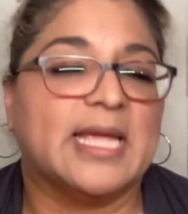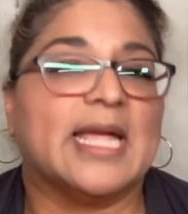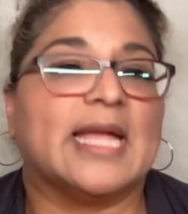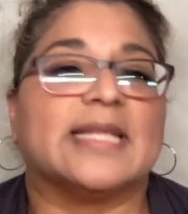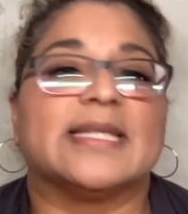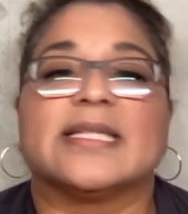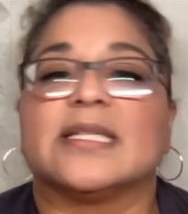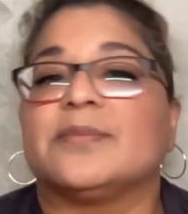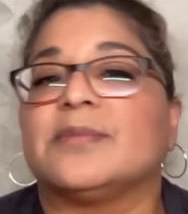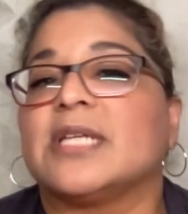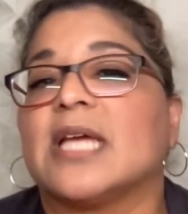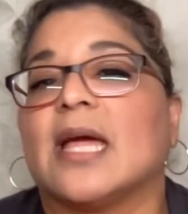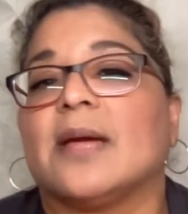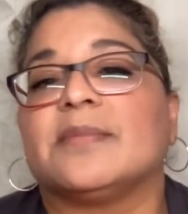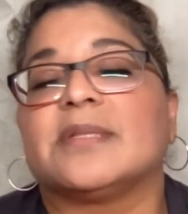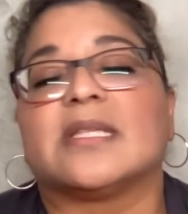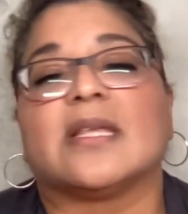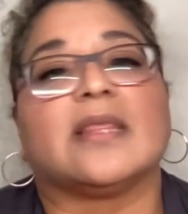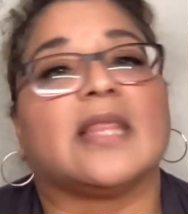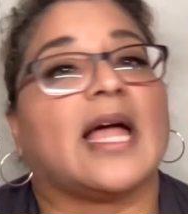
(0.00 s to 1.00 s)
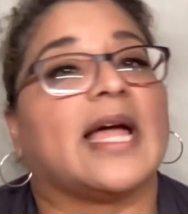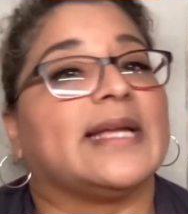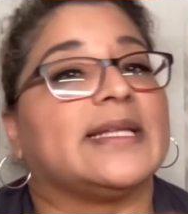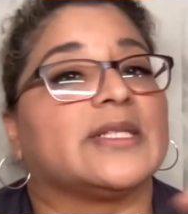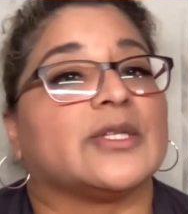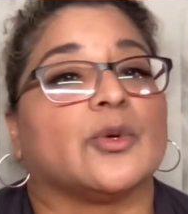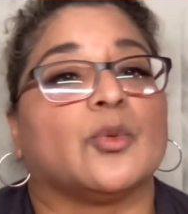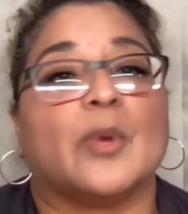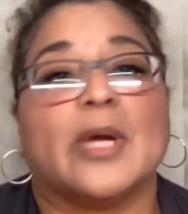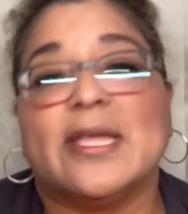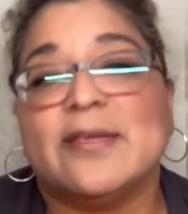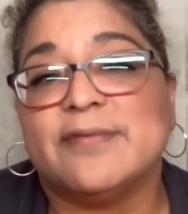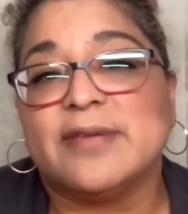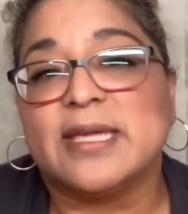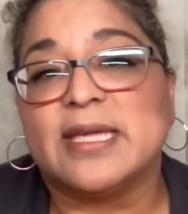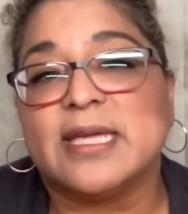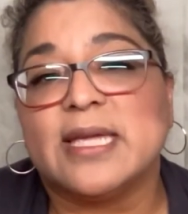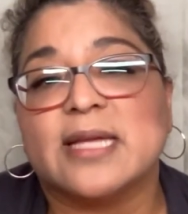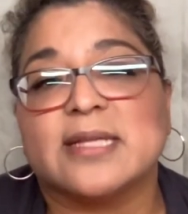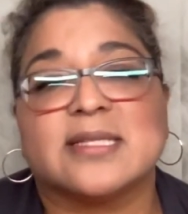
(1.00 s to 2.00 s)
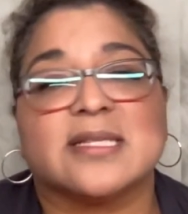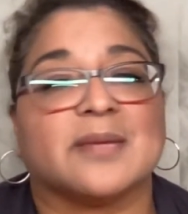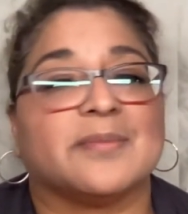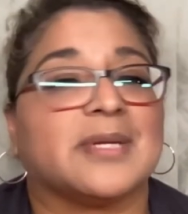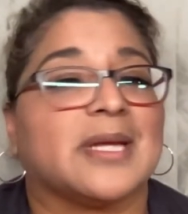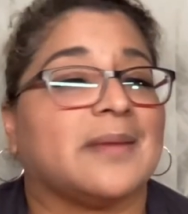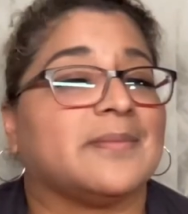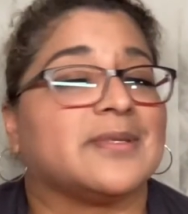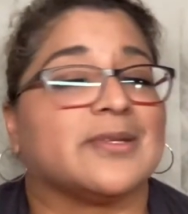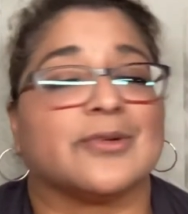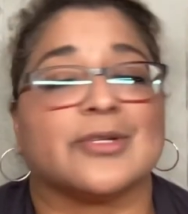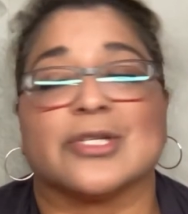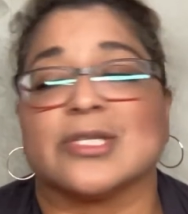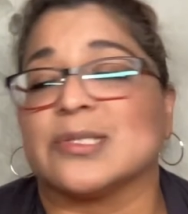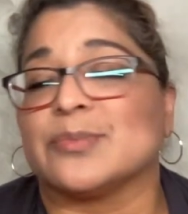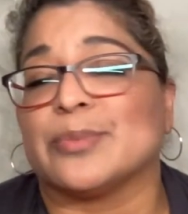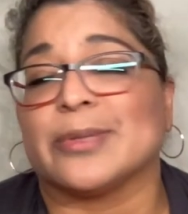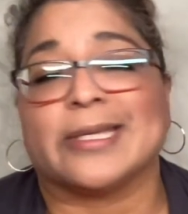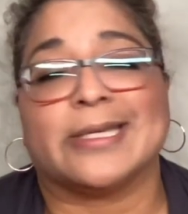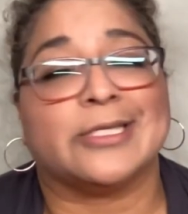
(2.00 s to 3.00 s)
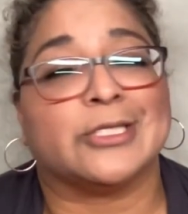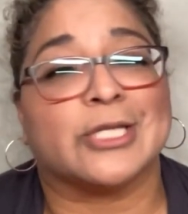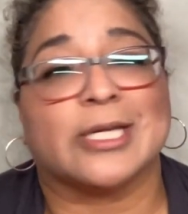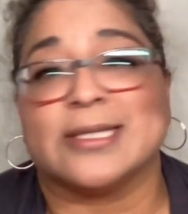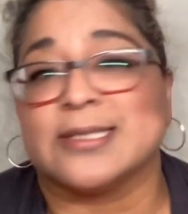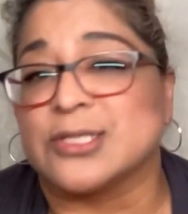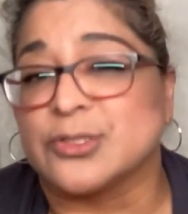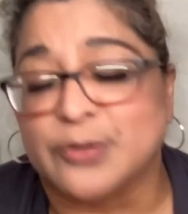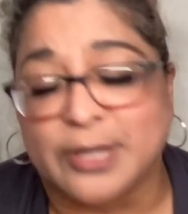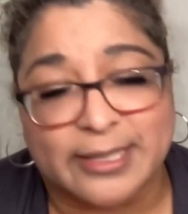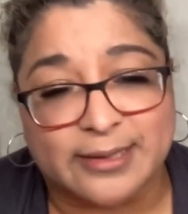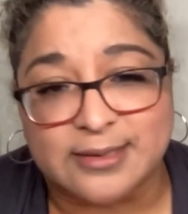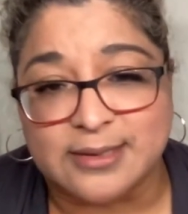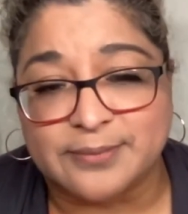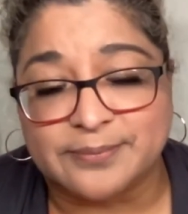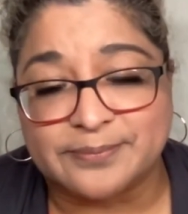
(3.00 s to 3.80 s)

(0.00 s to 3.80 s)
And sometimes the lines are wavy, and sometimes they're just plain Jane straight.